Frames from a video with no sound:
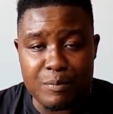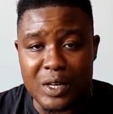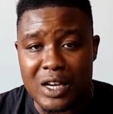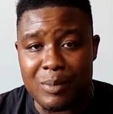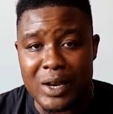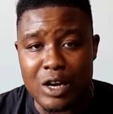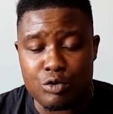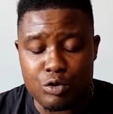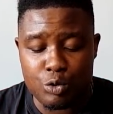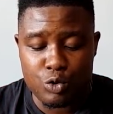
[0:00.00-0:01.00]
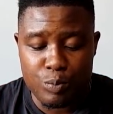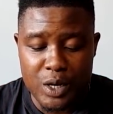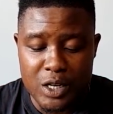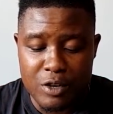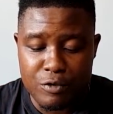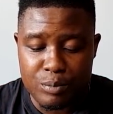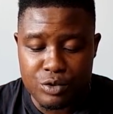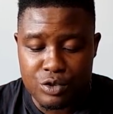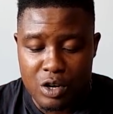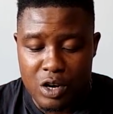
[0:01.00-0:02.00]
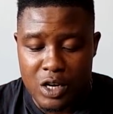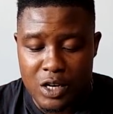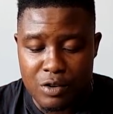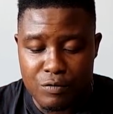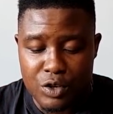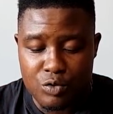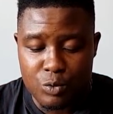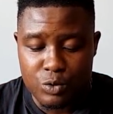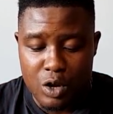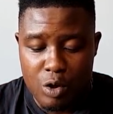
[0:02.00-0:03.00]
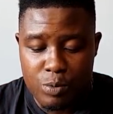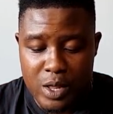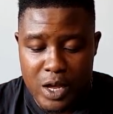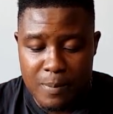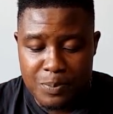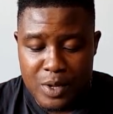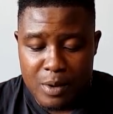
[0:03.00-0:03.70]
been coming out on social media from certain individuals on there.